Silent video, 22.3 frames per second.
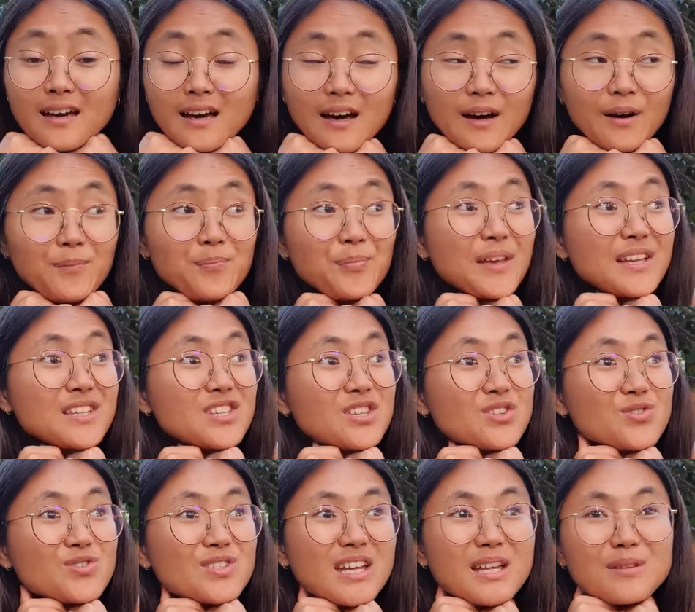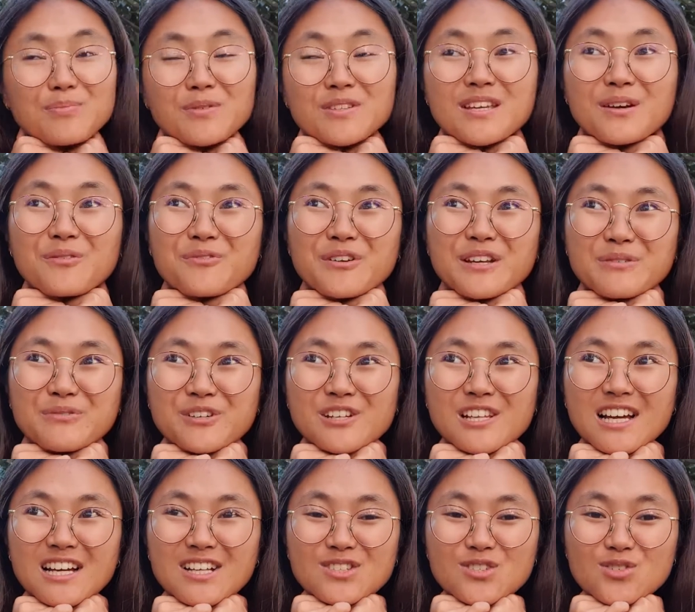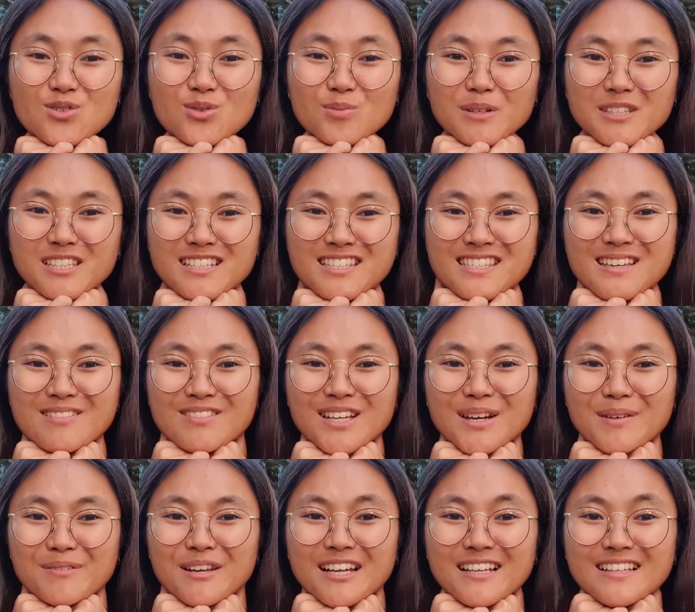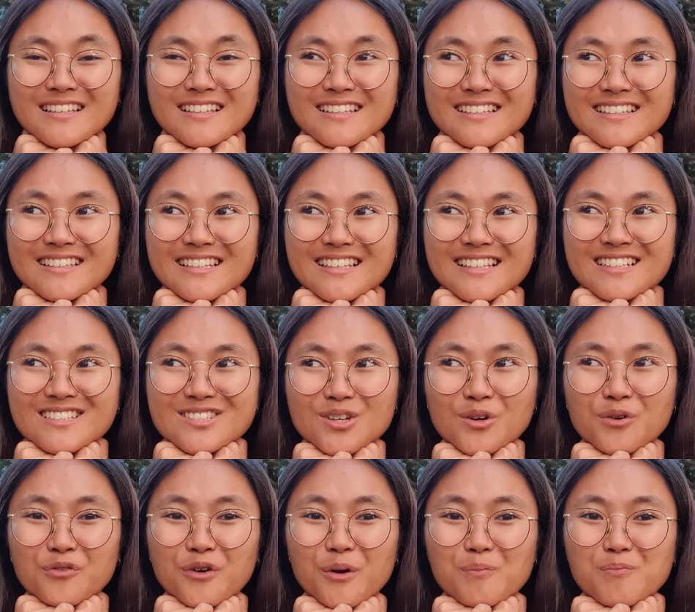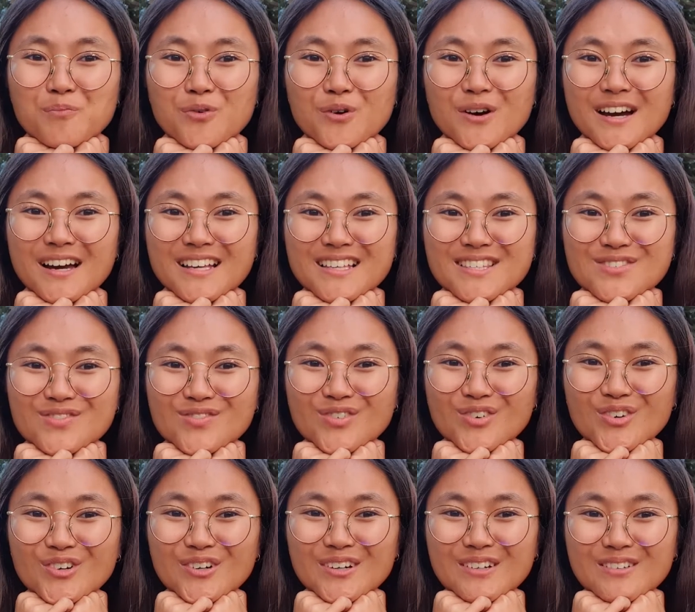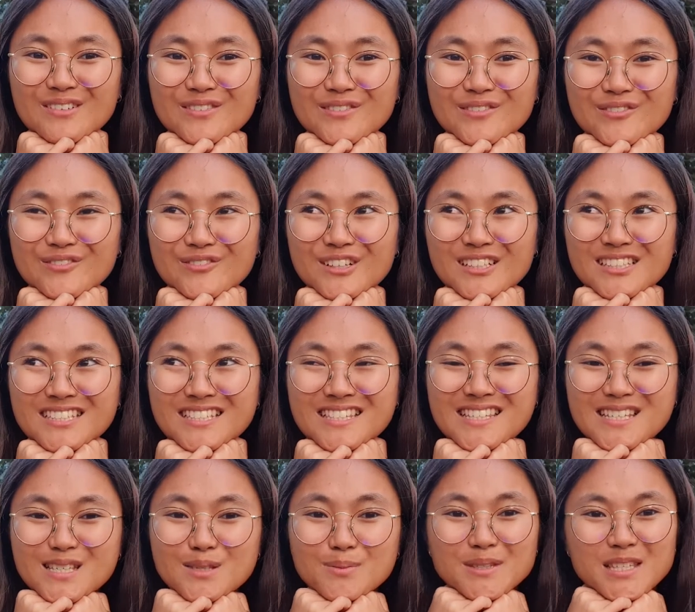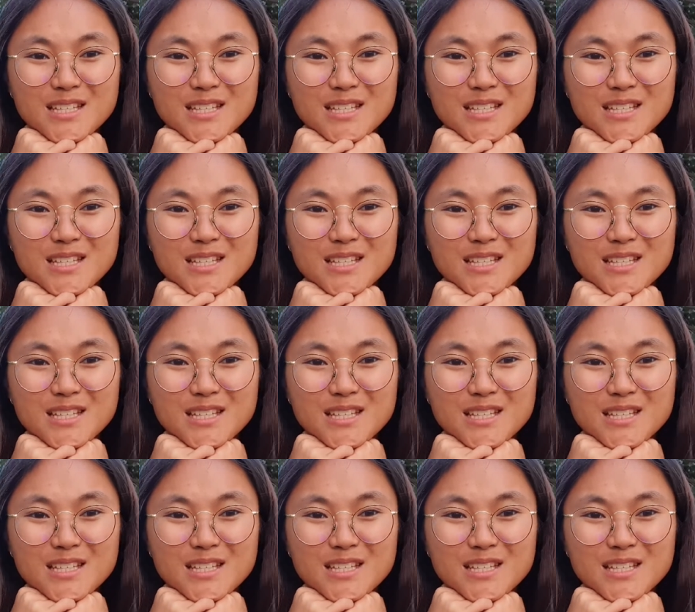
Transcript: I didn't do that, but I really would like to. But at the same time, like it's overpriced for what it is.